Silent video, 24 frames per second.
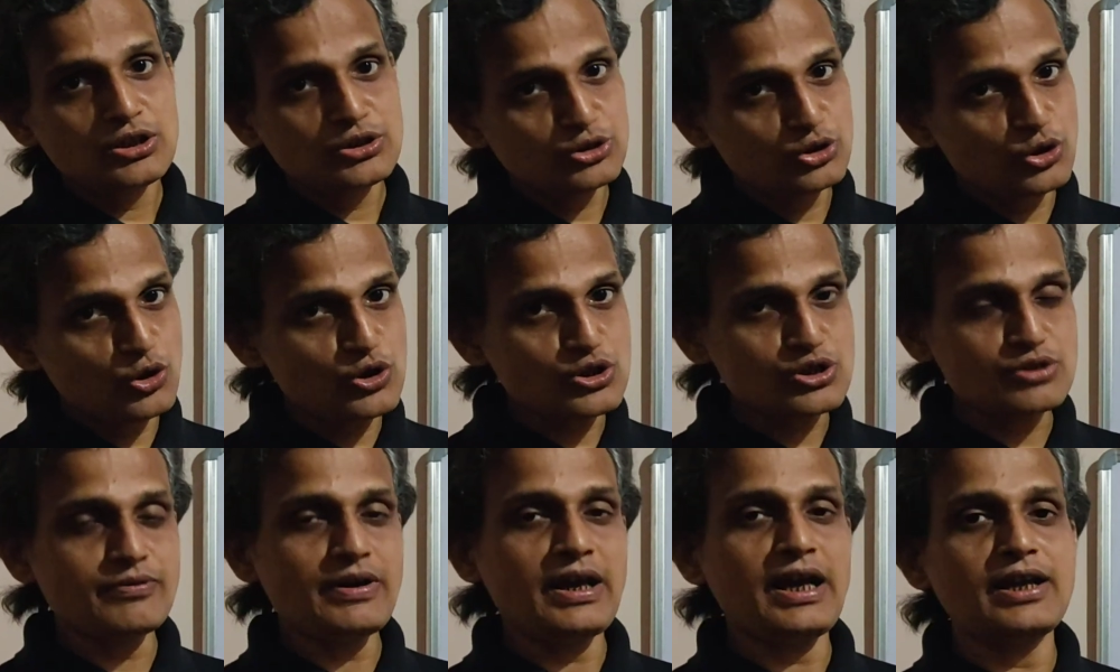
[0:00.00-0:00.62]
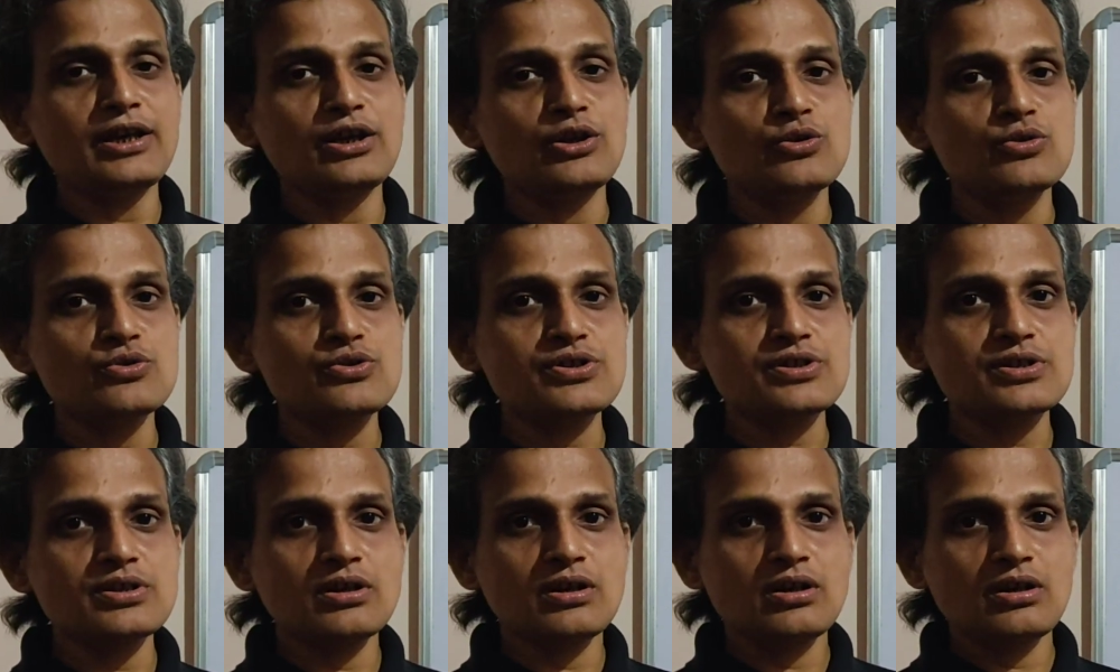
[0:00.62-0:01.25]
Those
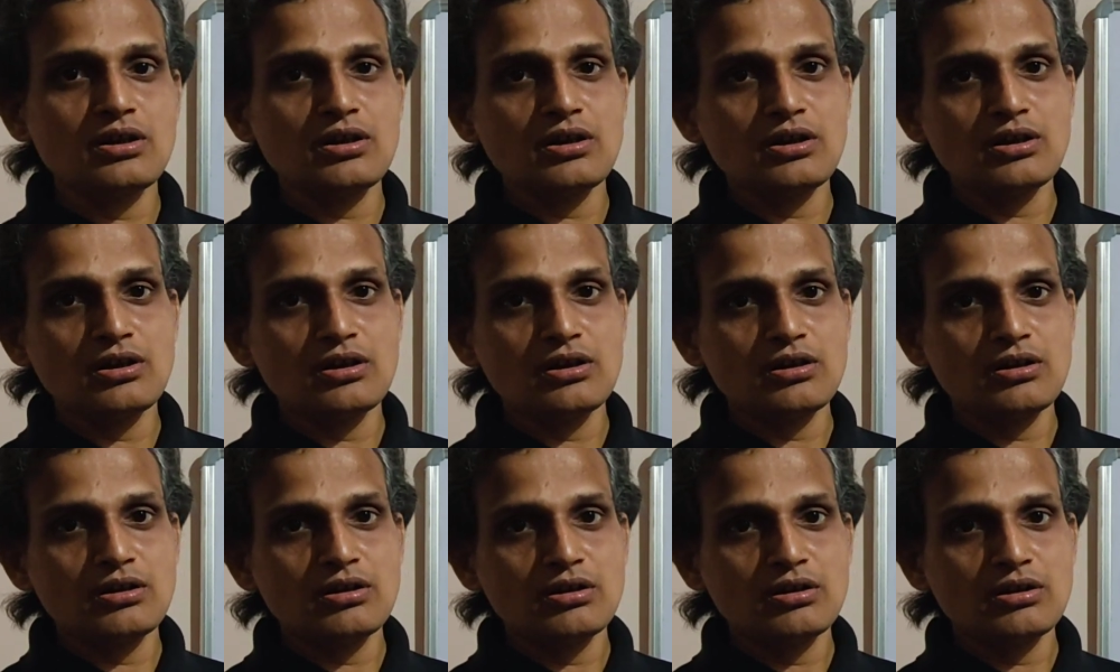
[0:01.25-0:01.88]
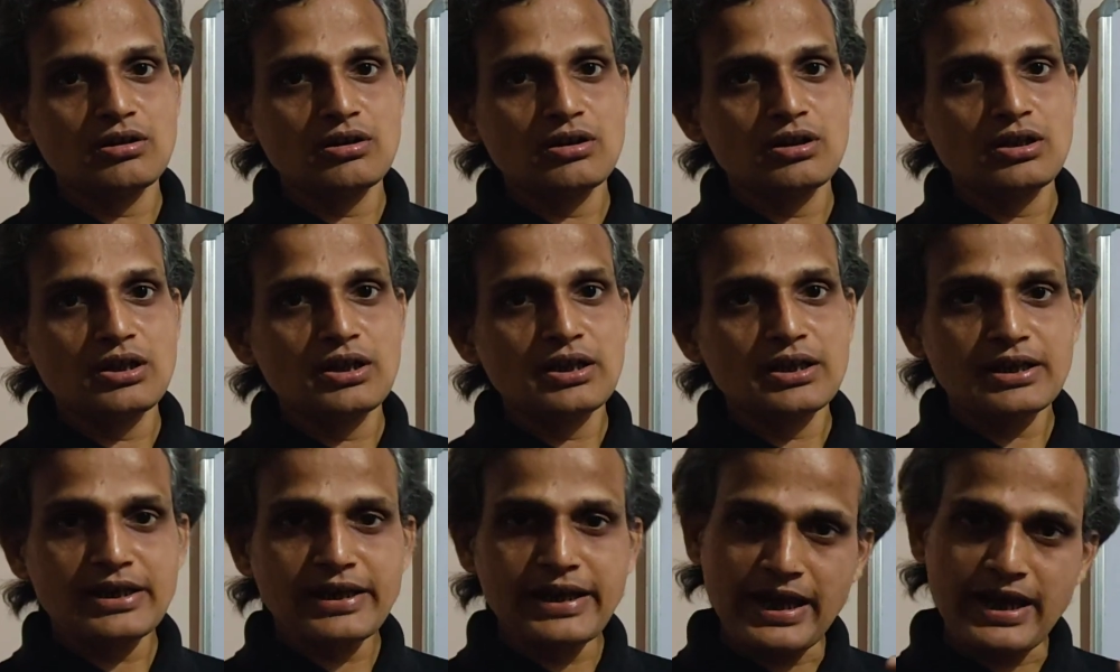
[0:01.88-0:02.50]
values
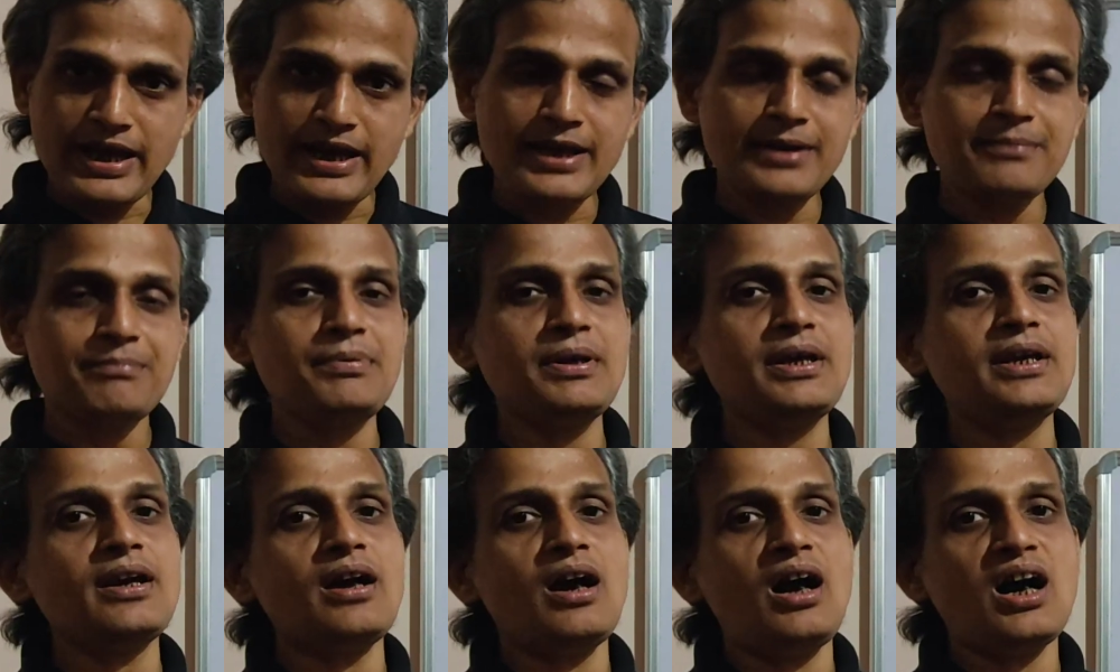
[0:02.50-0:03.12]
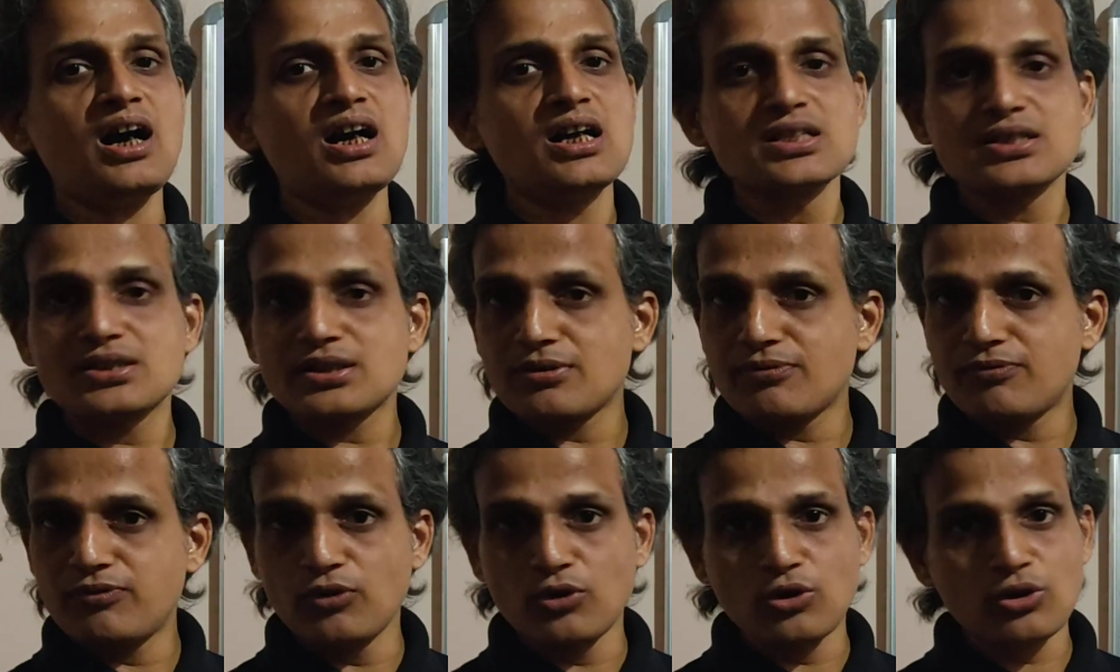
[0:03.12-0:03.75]
can be
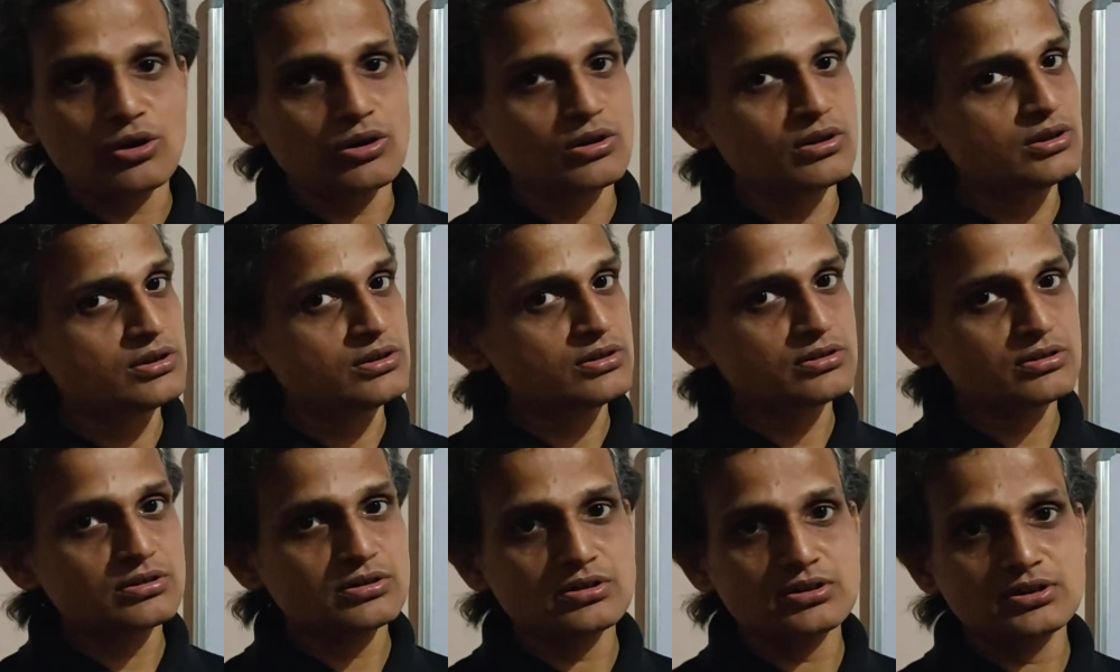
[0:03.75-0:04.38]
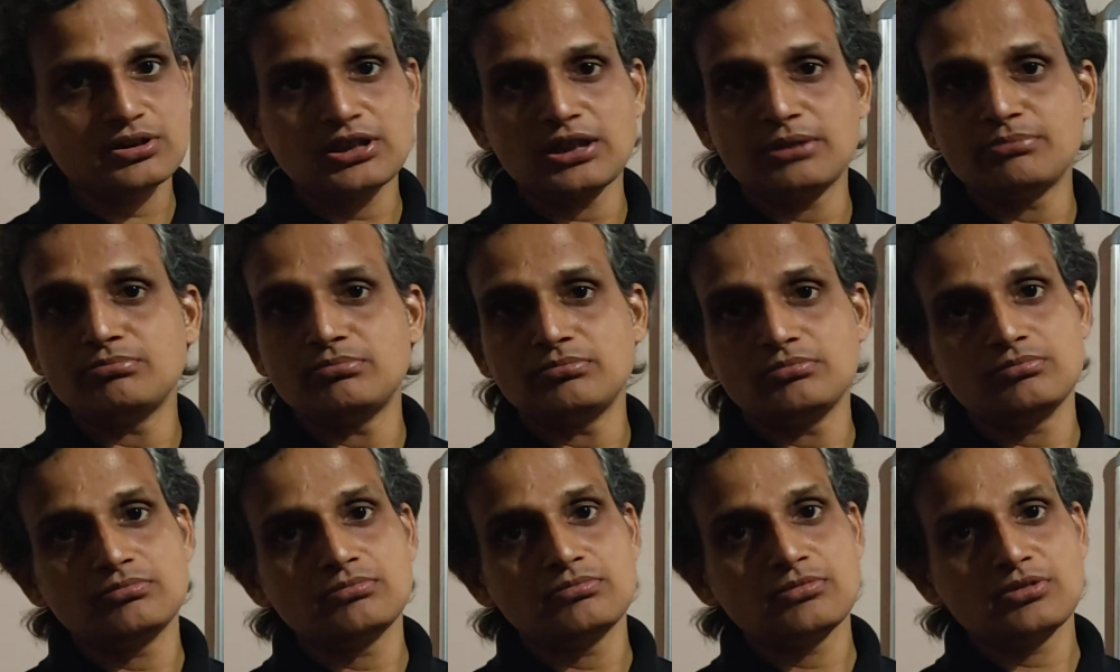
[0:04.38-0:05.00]
asked for
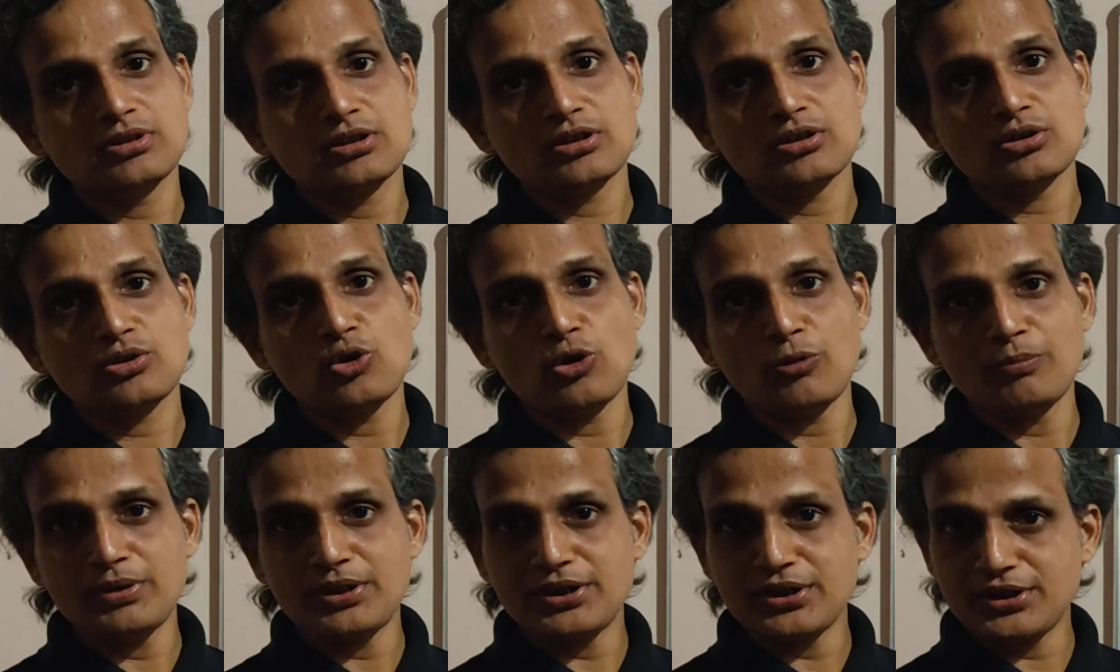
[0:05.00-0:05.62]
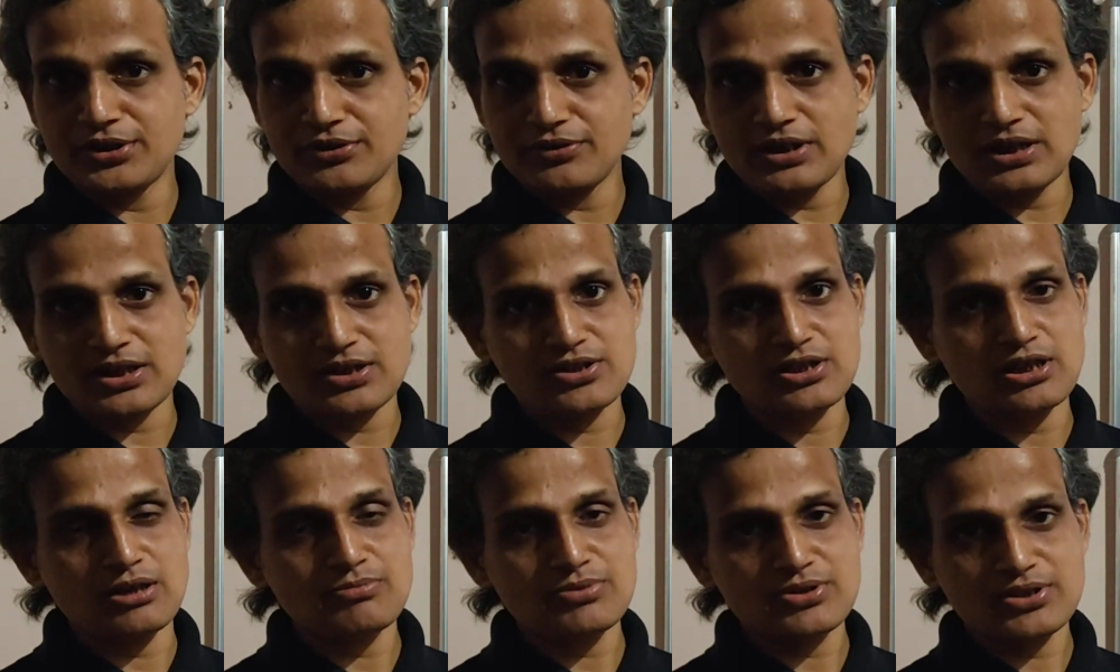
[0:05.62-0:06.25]
some competitive
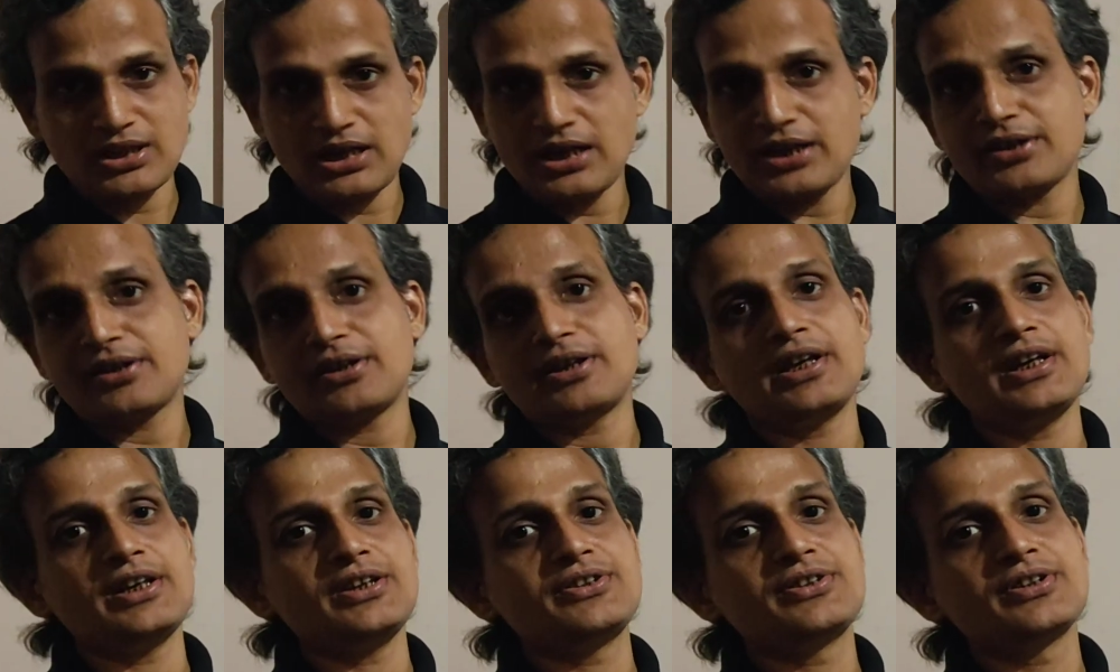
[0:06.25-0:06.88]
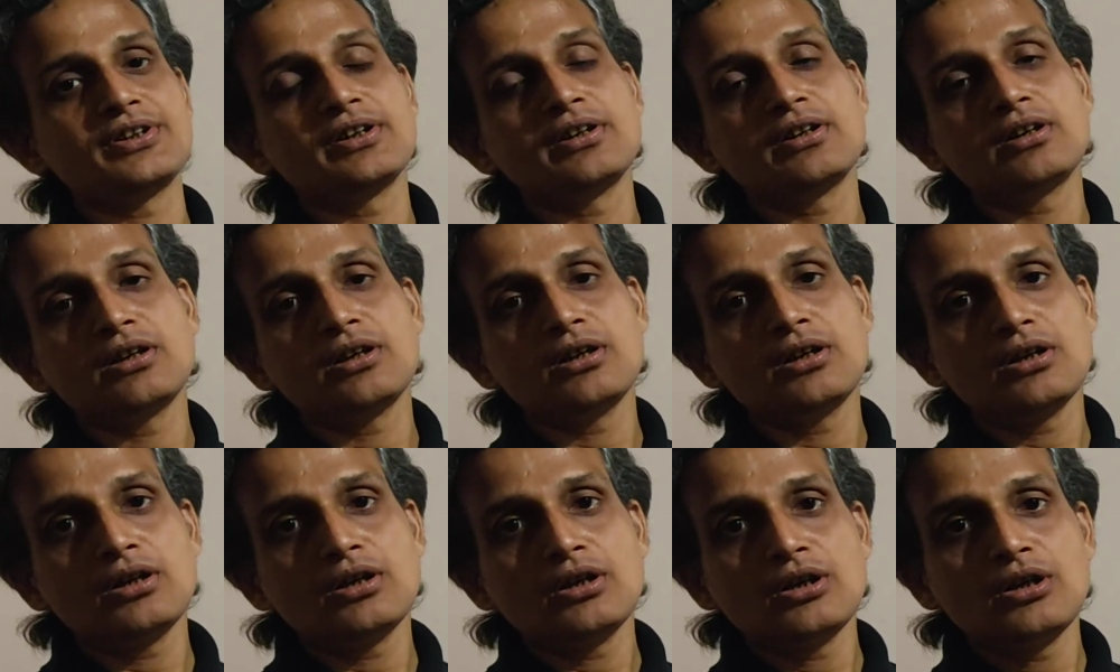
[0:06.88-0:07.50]
exams like GATE.
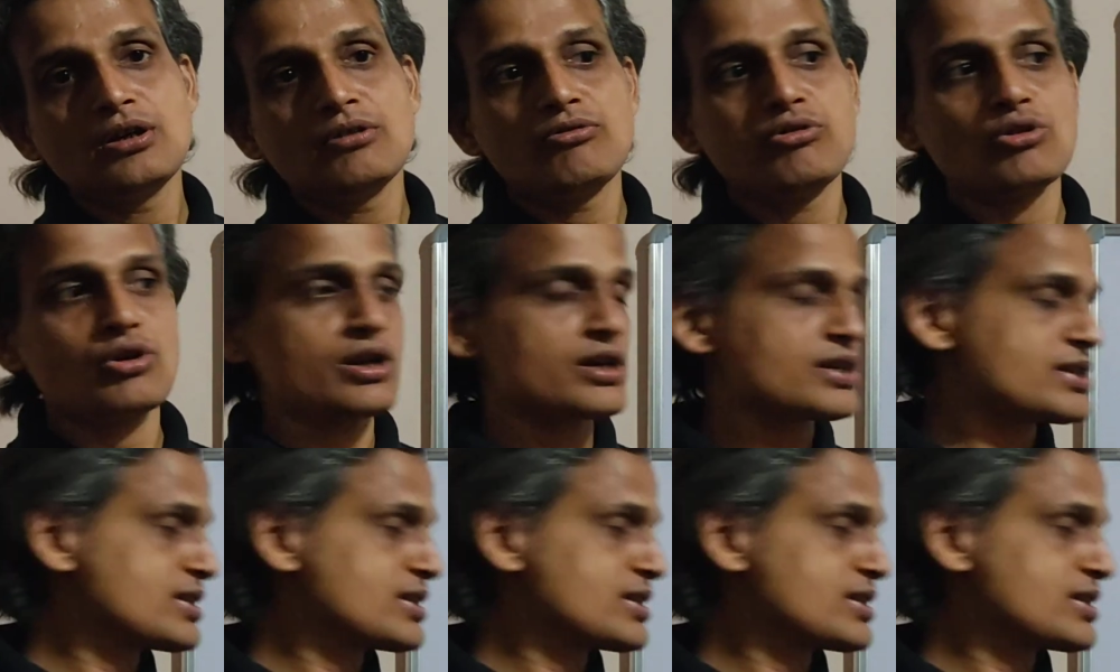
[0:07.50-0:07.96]
For